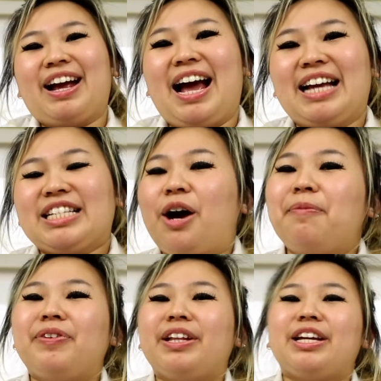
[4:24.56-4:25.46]
guys,
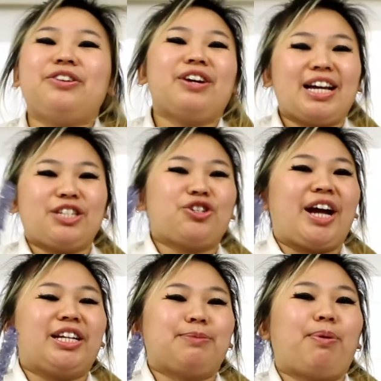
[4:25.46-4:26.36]
hopefully you guys try
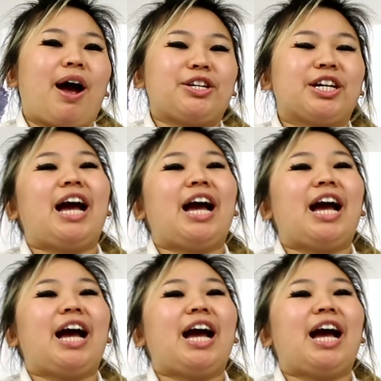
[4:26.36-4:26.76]
this project.